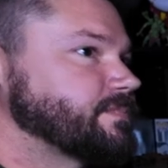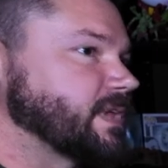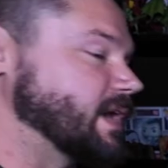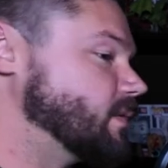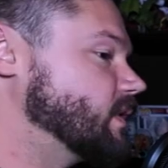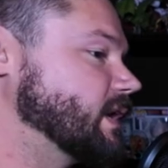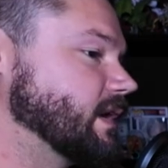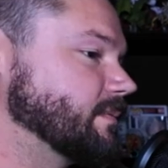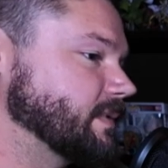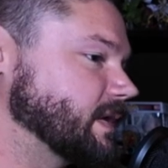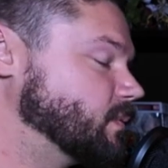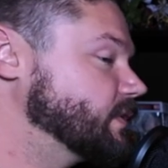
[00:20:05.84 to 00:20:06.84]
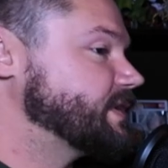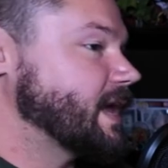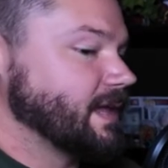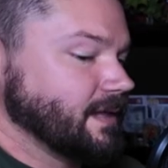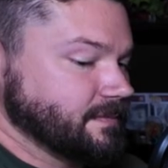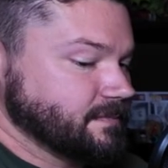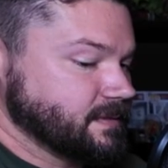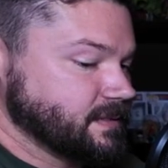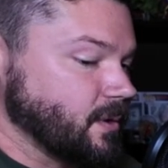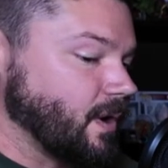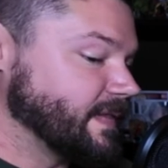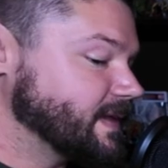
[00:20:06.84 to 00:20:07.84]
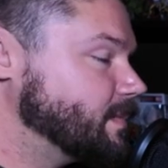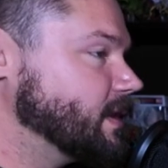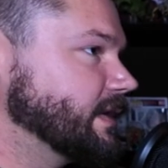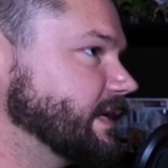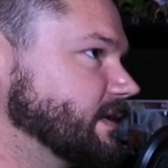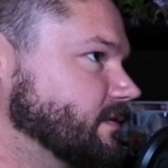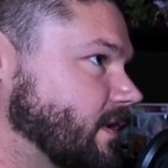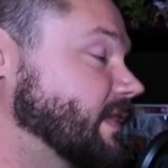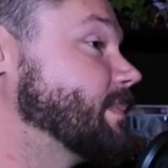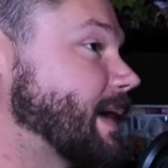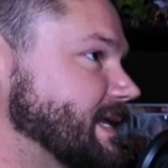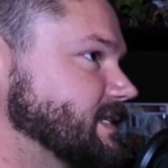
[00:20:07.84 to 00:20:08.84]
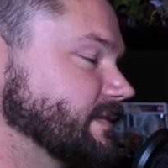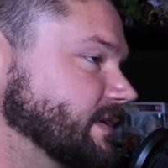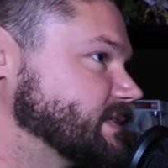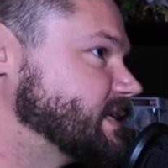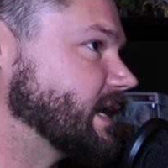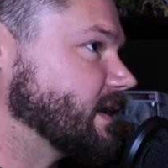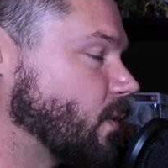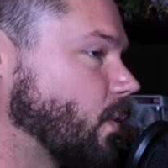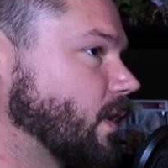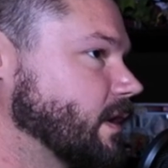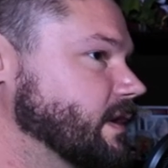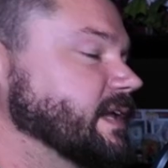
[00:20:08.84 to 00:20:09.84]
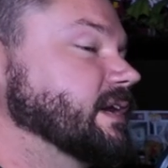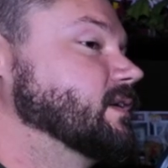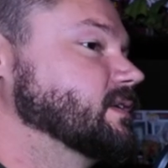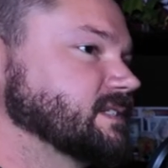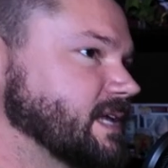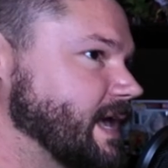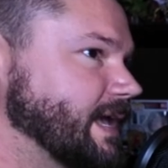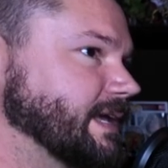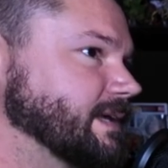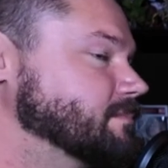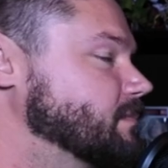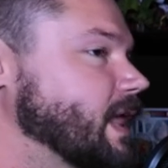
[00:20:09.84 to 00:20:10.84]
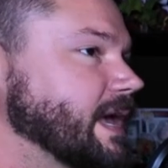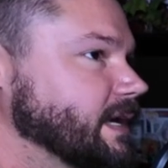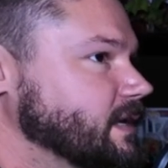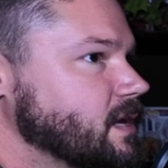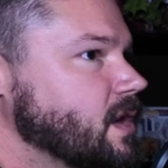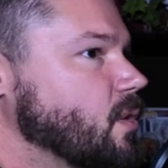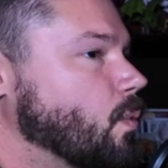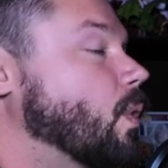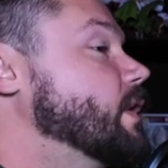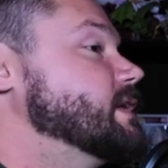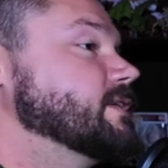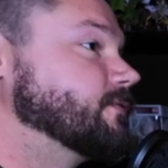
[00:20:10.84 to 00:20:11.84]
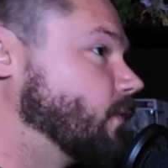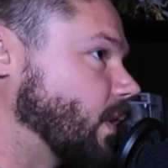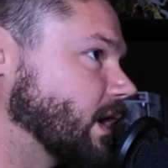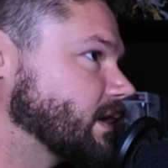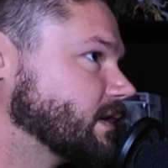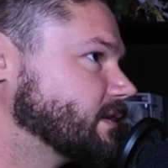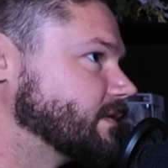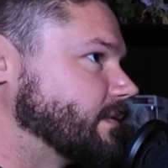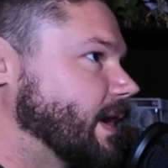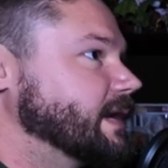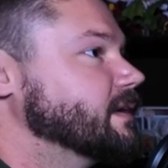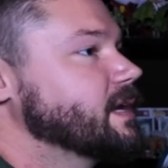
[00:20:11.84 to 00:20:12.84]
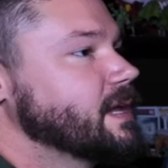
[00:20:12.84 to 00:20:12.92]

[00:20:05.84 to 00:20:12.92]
it would so on the ability, or on the passive, it'll say Horde and it'll say like 1d4, right?